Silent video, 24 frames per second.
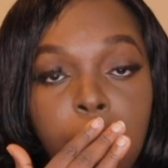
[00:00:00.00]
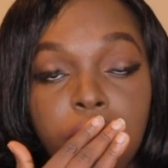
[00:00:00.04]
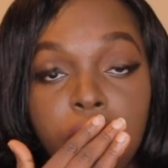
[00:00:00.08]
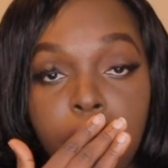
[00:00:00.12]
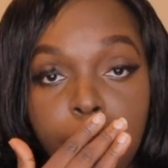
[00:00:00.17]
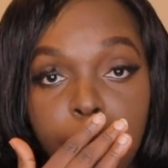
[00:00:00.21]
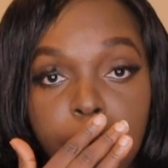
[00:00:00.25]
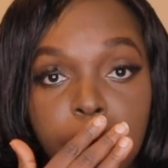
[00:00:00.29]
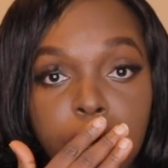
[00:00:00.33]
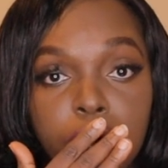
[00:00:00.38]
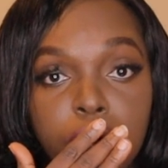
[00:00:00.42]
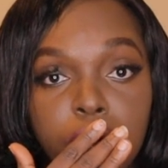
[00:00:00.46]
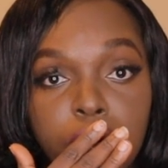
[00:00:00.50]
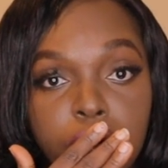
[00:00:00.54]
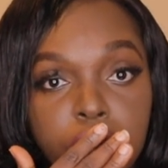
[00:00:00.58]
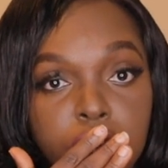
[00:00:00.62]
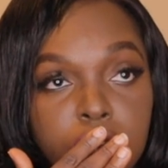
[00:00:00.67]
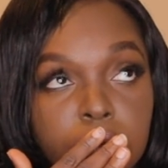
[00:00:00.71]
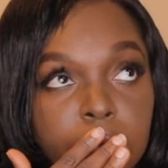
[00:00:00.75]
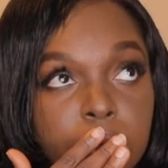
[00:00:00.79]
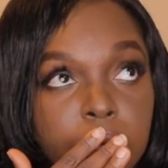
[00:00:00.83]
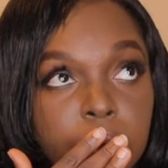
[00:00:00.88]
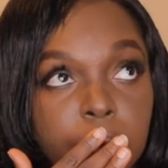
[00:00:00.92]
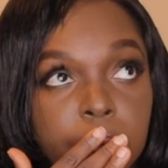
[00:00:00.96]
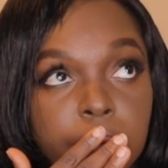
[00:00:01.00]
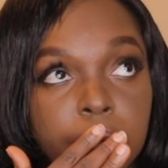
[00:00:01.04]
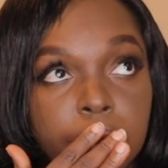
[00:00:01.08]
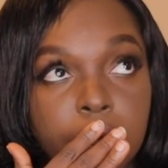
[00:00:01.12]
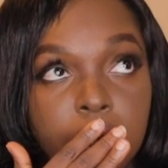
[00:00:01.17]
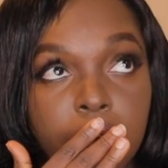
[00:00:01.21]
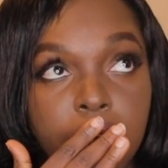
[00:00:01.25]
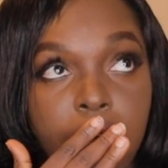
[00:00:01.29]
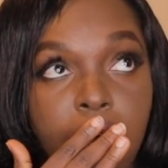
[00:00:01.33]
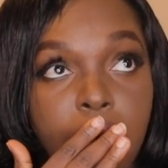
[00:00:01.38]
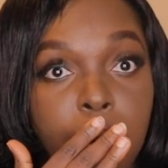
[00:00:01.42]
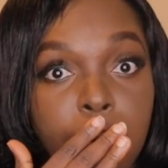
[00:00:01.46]
someone knows me.
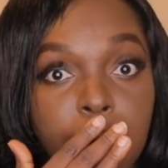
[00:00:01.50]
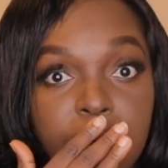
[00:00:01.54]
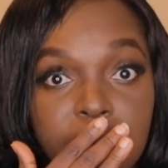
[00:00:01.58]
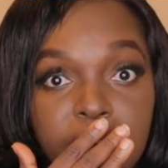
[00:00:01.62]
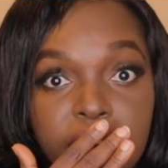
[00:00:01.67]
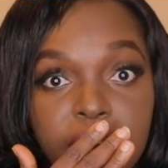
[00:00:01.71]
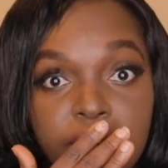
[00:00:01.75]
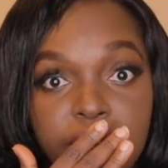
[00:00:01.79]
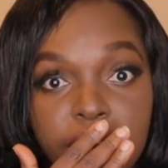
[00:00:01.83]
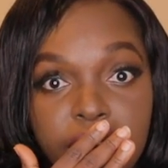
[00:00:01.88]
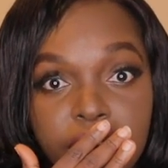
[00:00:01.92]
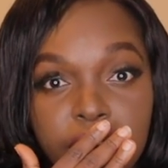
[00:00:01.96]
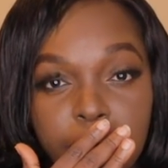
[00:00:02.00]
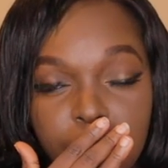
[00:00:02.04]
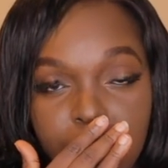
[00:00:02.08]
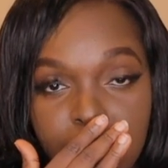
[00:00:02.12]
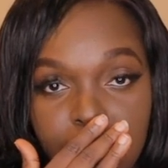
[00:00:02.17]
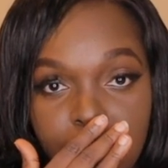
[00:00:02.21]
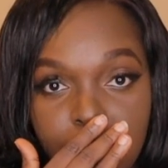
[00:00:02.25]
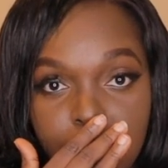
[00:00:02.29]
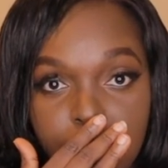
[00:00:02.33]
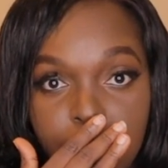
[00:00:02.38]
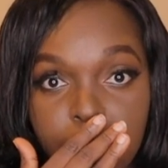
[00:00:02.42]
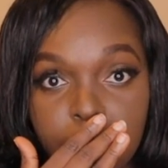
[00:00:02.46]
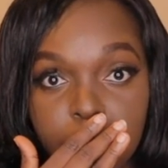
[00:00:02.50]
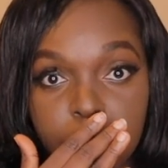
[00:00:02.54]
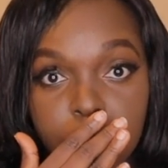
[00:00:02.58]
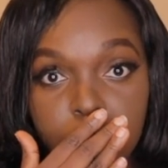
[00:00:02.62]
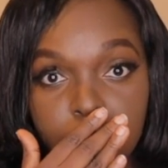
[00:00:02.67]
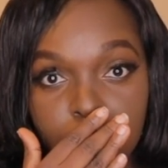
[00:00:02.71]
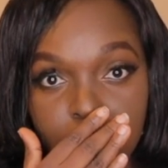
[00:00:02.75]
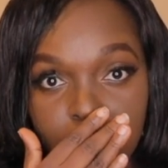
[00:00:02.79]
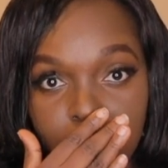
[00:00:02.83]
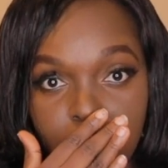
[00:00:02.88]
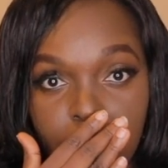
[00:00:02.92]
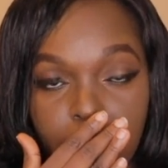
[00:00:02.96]
I work even in my neighborhood
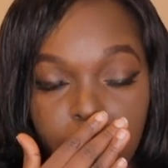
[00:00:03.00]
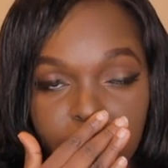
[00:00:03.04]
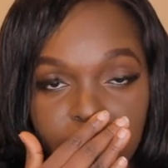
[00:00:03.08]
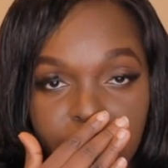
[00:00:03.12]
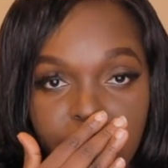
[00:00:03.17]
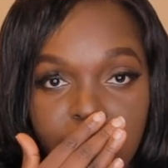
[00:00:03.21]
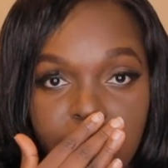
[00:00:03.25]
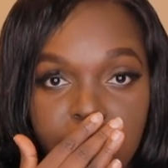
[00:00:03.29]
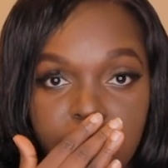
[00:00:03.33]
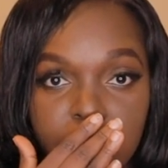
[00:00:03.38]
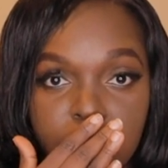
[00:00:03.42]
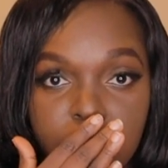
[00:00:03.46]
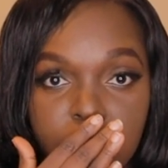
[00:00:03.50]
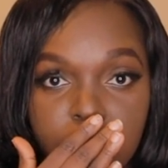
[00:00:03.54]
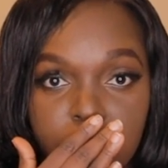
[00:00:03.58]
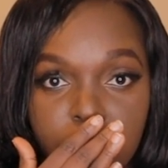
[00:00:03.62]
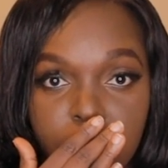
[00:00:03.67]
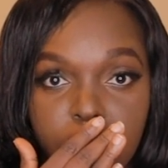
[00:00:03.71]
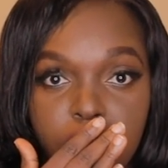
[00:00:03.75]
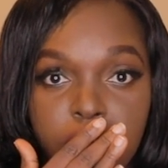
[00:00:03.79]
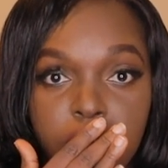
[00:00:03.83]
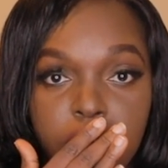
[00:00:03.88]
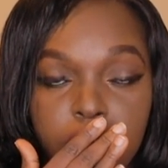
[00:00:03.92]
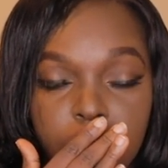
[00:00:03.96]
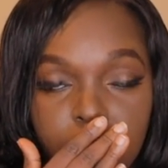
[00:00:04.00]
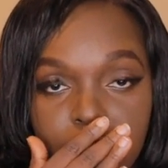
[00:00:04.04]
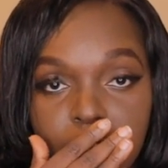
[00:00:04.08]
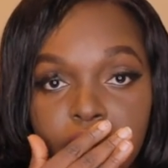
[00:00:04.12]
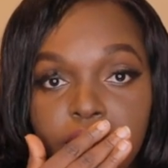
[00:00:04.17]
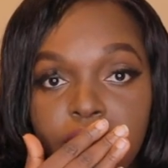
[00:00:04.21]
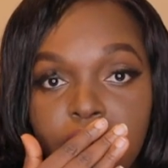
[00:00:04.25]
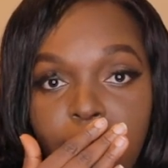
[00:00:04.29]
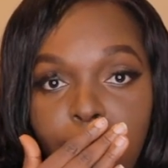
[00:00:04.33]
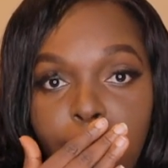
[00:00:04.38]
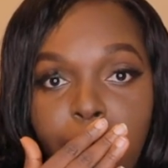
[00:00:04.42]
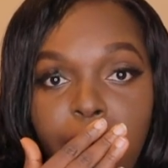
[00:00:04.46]
to the grocery store,
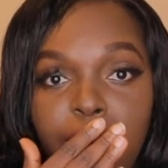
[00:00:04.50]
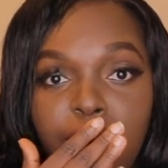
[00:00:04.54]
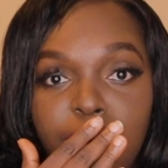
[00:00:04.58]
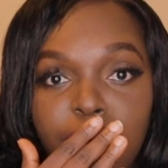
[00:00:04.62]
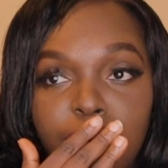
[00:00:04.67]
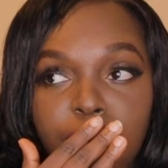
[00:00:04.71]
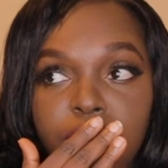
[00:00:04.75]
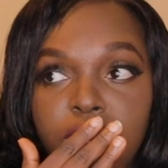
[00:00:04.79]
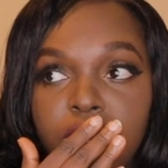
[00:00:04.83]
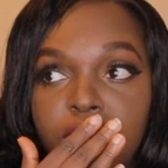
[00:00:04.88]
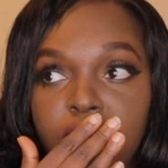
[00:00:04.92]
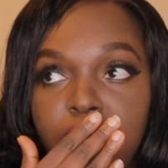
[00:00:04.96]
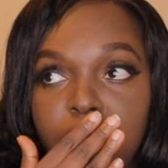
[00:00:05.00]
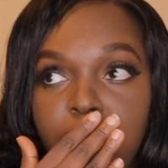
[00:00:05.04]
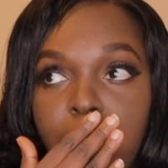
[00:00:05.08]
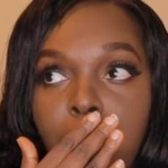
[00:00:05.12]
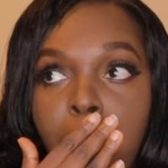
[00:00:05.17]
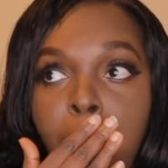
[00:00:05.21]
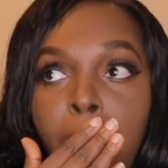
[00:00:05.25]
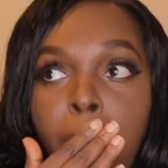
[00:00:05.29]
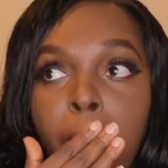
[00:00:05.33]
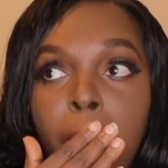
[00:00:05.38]
someone knows me.